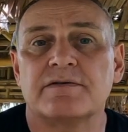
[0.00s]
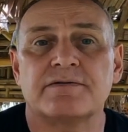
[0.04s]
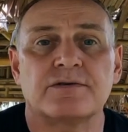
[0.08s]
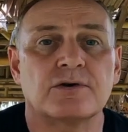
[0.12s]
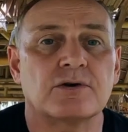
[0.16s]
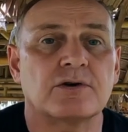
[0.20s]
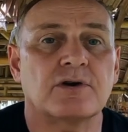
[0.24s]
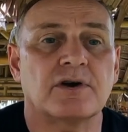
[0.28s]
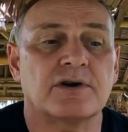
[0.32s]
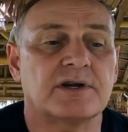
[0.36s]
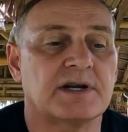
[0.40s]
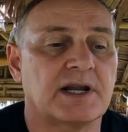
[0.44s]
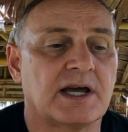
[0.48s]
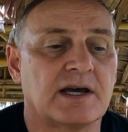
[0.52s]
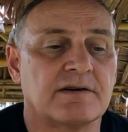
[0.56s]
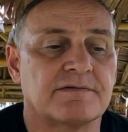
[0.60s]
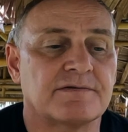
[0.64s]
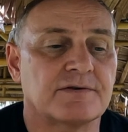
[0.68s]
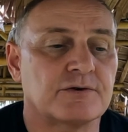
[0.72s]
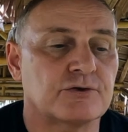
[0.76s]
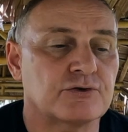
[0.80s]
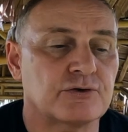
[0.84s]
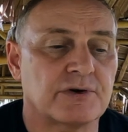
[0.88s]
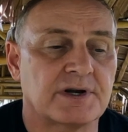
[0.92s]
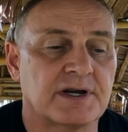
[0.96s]
If you're going out
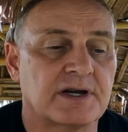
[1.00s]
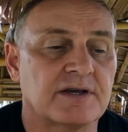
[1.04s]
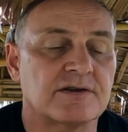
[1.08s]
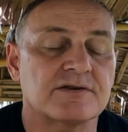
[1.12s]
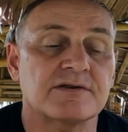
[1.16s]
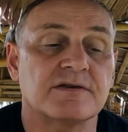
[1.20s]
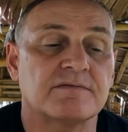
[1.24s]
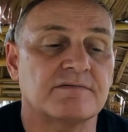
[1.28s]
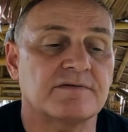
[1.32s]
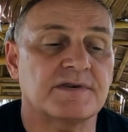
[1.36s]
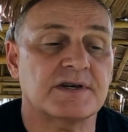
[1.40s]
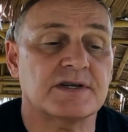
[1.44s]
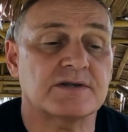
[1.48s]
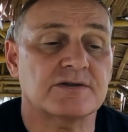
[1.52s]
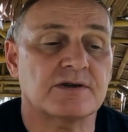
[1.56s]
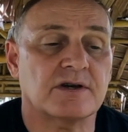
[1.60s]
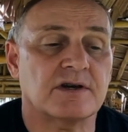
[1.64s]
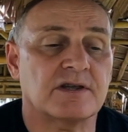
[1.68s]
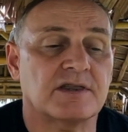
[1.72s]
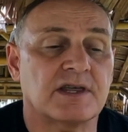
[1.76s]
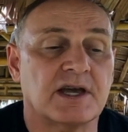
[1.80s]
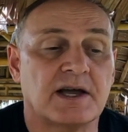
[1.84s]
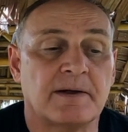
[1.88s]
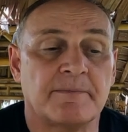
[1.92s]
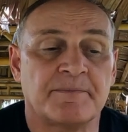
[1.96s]
for drinks and things
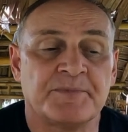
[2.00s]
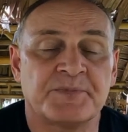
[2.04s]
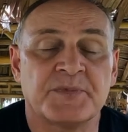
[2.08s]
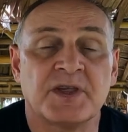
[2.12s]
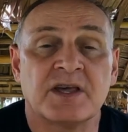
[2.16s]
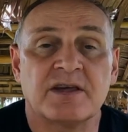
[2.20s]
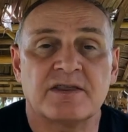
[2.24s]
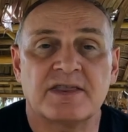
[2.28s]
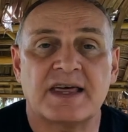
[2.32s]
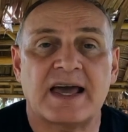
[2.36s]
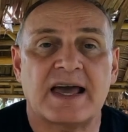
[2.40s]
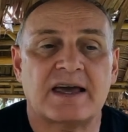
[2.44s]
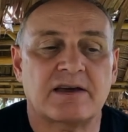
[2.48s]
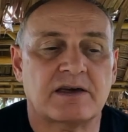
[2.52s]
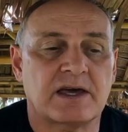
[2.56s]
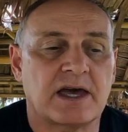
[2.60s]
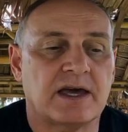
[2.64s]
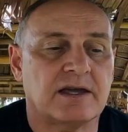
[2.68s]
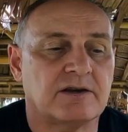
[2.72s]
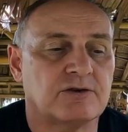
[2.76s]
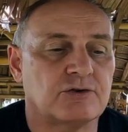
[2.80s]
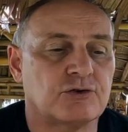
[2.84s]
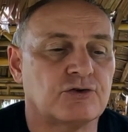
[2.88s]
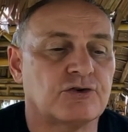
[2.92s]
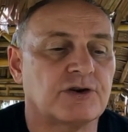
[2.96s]
like that, that
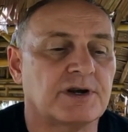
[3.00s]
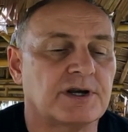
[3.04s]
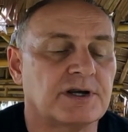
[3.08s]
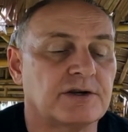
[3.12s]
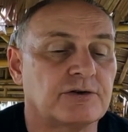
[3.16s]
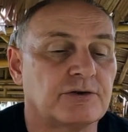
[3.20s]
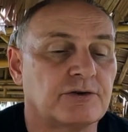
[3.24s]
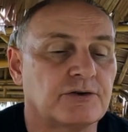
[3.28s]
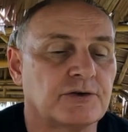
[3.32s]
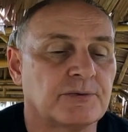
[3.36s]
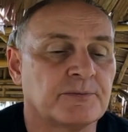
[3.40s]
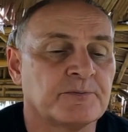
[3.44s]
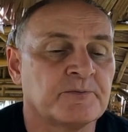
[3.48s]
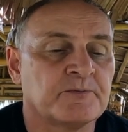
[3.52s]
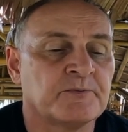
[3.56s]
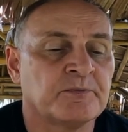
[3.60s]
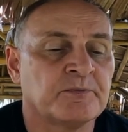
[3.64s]
can change.